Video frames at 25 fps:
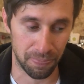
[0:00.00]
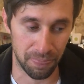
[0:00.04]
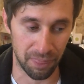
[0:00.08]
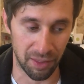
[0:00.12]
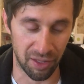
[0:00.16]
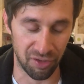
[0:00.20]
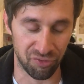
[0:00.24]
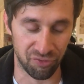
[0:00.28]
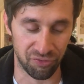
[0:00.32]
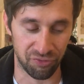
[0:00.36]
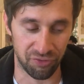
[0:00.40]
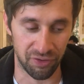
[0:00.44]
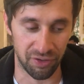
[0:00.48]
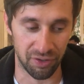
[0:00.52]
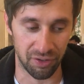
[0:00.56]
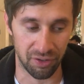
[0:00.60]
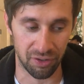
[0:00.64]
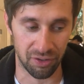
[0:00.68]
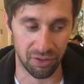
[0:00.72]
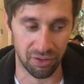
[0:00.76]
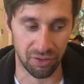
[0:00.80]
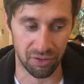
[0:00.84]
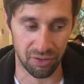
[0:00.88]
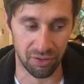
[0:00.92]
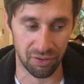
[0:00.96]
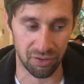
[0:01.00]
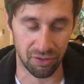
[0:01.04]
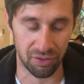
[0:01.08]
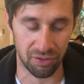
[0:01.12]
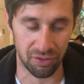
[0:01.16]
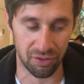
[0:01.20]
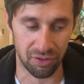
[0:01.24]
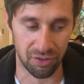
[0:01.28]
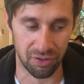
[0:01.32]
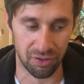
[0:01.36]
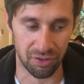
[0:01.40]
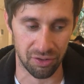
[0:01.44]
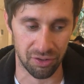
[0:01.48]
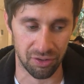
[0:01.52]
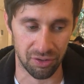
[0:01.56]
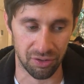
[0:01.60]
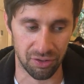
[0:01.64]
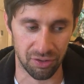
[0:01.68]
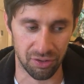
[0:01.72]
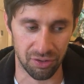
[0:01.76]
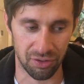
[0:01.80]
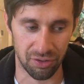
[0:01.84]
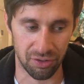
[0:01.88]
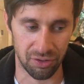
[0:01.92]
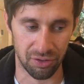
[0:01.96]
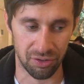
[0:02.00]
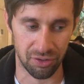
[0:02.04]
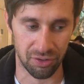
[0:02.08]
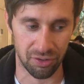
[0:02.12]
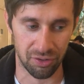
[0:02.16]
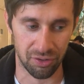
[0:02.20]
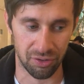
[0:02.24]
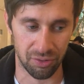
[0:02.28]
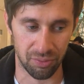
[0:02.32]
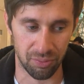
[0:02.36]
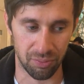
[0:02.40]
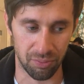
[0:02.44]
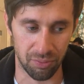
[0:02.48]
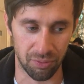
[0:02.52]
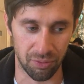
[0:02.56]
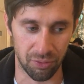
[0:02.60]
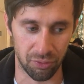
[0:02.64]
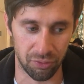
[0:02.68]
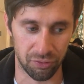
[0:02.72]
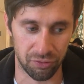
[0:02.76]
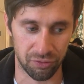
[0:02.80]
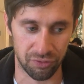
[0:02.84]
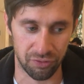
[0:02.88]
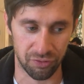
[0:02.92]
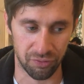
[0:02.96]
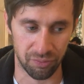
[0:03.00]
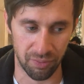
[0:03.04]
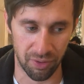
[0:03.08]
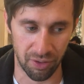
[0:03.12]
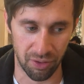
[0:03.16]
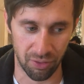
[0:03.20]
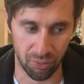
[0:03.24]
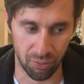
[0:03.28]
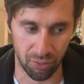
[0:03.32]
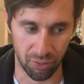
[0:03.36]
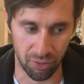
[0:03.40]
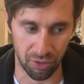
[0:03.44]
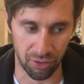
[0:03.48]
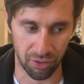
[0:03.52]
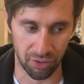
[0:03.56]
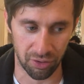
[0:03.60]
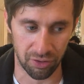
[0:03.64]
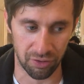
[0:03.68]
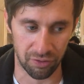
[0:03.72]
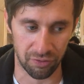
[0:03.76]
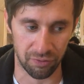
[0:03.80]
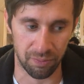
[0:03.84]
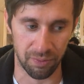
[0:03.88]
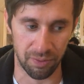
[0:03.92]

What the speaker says: I feel most of my work has